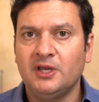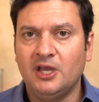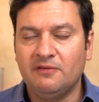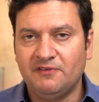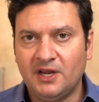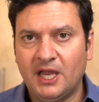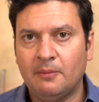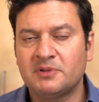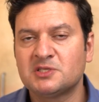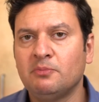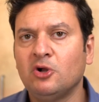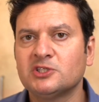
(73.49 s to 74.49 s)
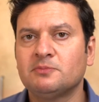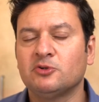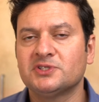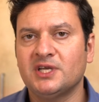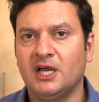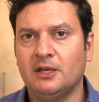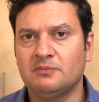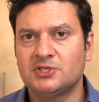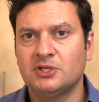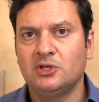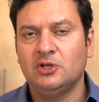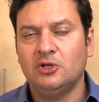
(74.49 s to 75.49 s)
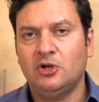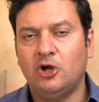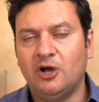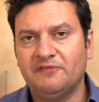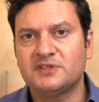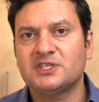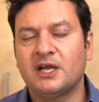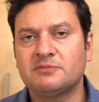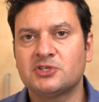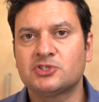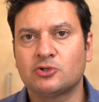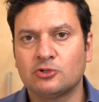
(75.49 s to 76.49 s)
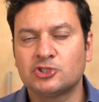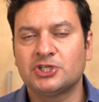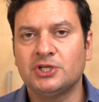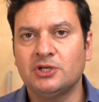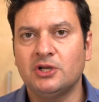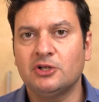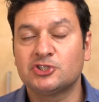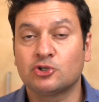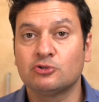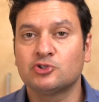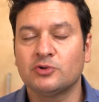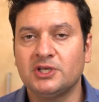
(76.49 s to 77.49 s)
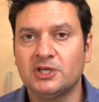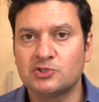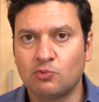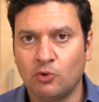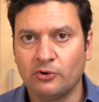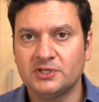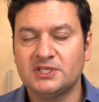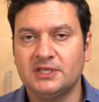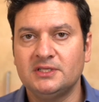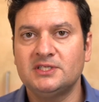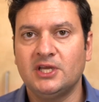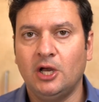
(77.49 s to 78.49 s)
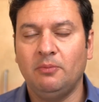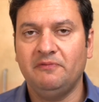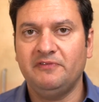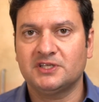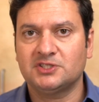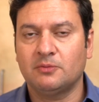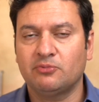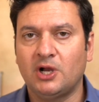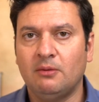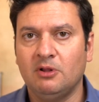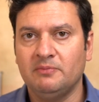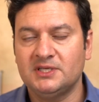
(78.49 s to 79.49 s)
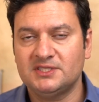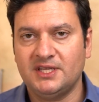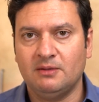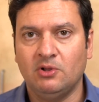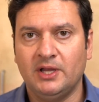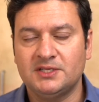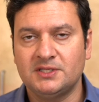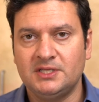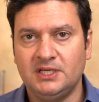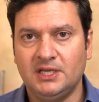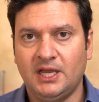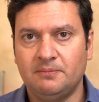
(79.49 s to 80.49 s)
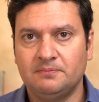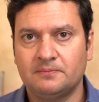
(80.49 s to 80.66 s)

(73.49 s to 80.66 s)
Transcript: If it happens multiple times, oftentimes a surgery is warranted to help fix the problem and stabilize the kneecap.